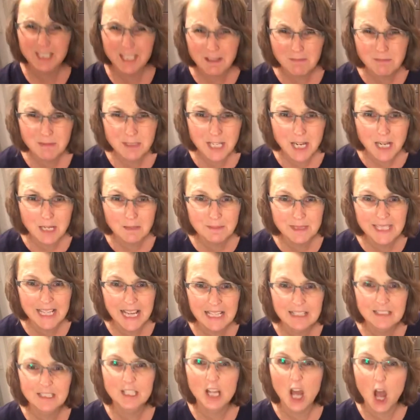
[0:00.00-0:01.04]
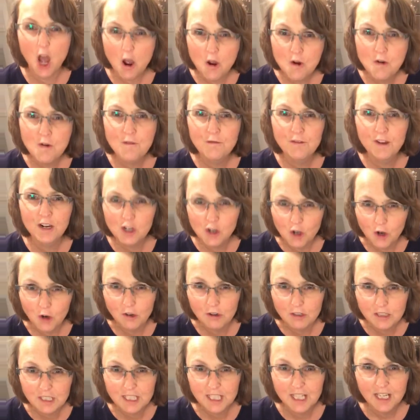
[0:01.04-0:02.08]
Okay, so I love that because
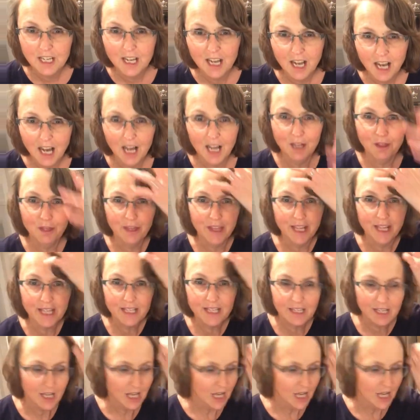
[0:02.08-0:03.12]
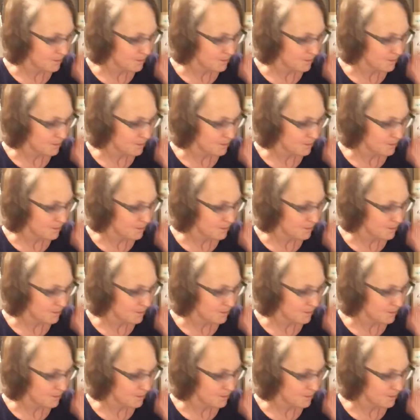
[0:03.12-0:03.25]
it's the essentials that you need.